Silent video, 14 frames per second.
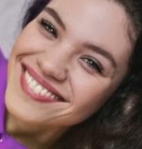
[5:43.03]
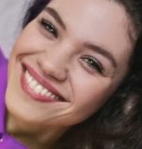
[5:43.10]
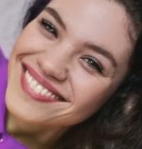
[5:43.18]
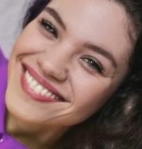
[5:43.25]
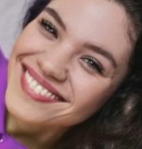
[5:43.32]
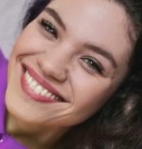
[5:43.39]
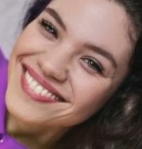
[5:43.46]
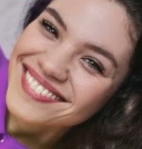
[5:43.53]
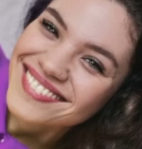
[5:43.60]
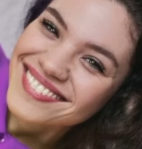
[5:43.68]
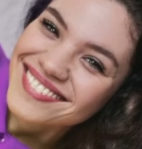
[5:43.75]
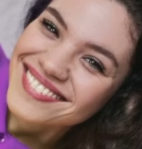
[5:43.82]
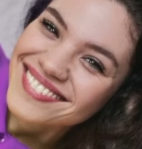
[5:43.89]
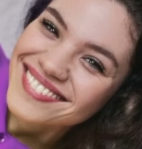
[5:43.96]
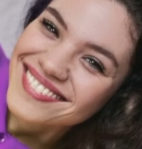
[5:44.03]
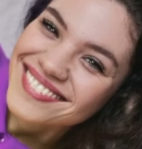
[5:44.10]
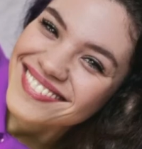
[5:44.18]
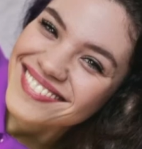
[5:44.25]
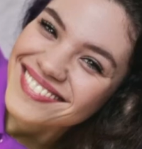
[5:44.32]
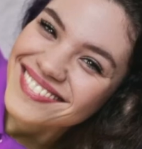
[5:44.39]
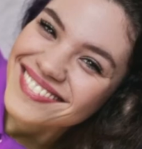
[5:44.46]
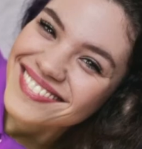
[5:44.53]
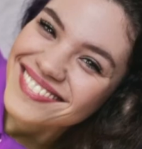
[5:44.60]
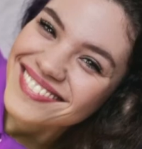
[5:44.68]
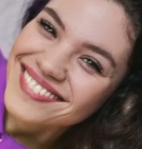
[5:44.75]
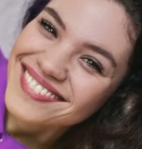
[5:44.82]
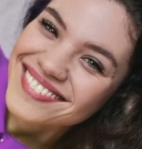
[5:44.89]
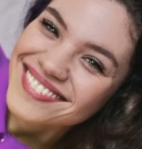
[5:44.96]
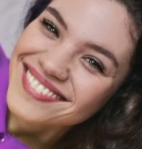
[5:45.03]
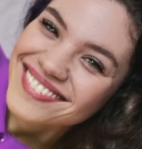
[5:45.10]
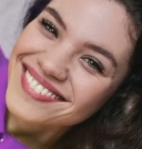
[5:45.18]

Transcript: (silence)